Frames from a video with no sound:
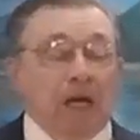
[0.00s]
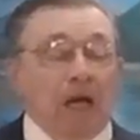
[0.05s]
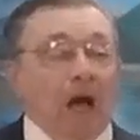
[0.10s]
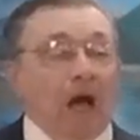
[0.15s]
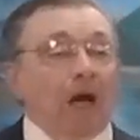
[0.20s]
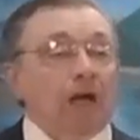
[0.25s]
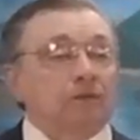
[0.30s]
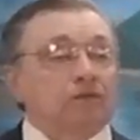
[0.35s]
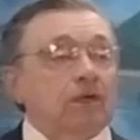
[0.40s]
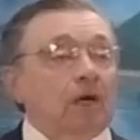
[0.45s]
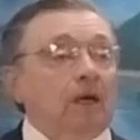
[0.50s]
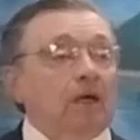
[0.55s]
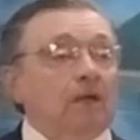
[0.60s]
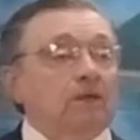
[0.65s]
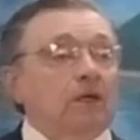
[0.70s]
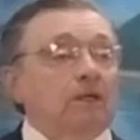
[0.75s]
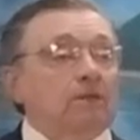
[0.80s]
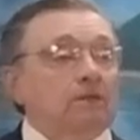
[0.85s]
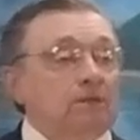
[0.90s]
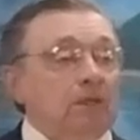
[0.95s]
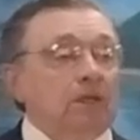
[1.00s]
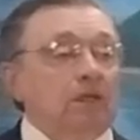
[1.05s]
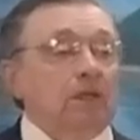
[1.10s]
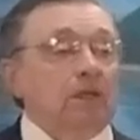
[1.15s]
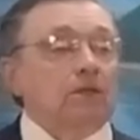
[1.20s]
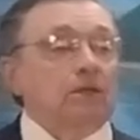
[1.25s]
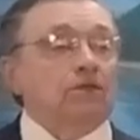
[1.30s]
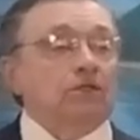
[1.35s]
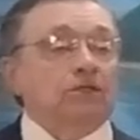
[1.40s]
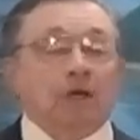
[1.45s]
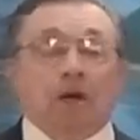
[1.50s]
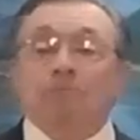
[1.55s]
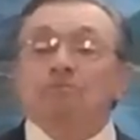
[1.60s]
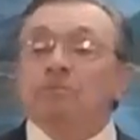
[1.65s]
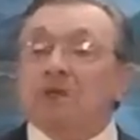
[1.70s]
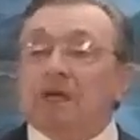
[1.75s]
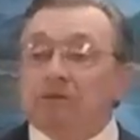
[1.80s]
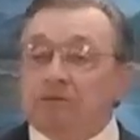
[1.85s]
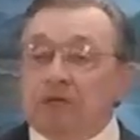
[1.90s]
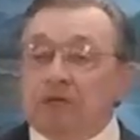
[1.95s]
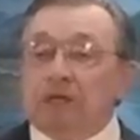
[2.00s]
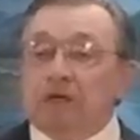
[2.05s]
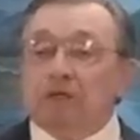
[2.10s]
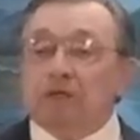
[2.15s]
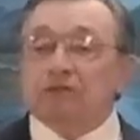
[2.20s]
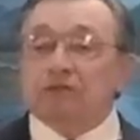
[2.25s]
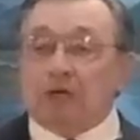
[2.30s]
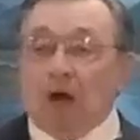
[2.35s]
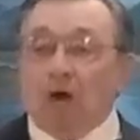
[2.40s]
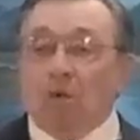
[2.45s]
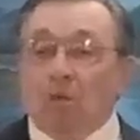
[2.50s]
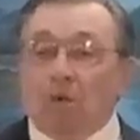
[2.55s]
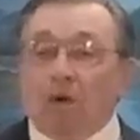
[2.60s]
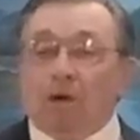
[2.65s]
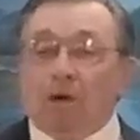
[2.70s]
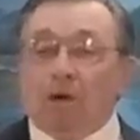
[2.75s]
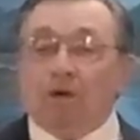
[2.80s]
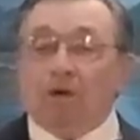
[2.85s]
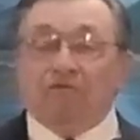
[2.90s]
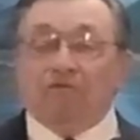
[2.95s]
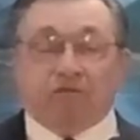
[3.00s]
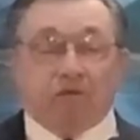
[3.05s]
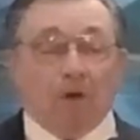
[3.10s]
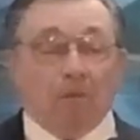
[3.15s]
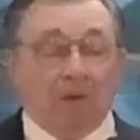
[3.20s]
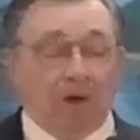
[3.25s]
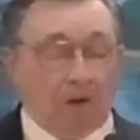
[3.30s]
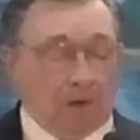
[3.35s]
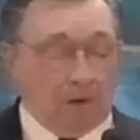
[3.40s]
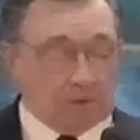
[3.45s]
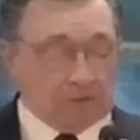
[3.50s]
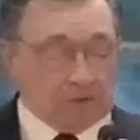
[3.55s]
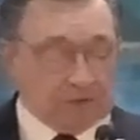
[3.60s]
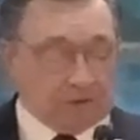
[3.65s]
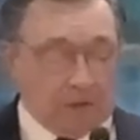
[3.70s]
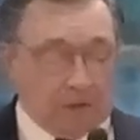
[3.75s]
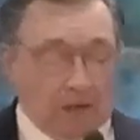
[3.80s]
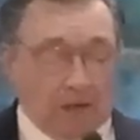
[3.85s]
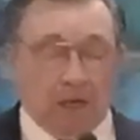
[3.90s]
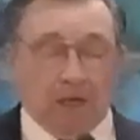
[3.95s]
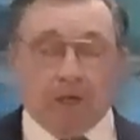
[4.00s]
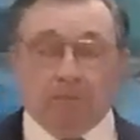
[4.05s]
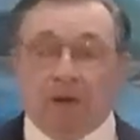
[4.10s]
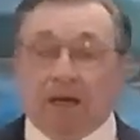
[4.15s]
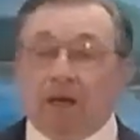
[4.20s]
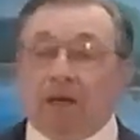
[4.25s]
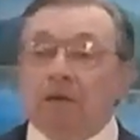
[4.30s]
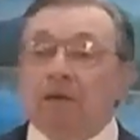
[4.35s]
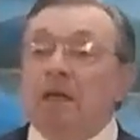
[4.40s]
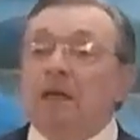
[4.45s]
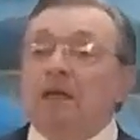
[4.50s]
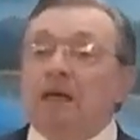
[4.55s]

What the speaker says: I tell you, that needs a word from us. Amen.